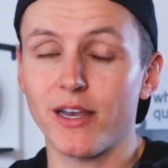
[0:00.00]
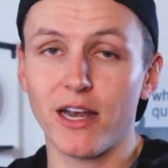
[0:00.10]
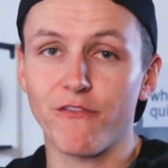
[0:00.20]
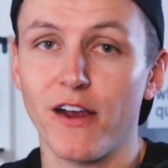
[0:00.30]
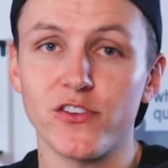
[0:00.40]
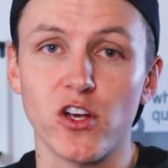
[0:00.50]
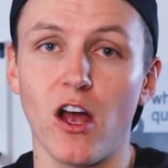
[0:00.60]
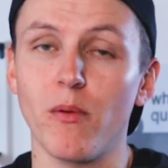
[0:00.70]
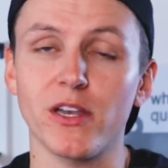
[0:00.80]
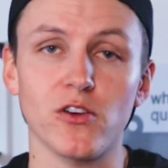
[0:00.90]
nine to five
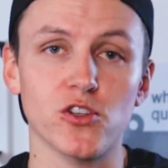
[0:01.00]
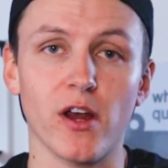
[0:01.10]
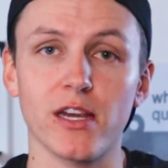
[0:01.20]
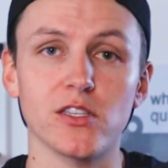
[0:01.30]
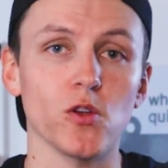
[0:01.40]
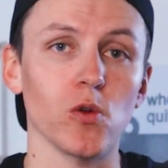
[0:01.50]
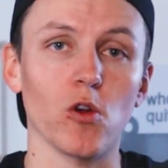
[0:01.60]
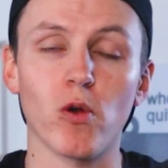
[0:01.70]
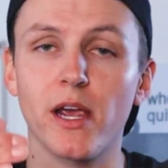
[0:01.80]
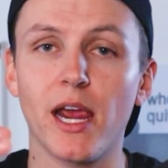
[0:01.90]
job and you're trying to
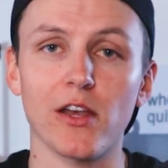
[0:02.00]
quit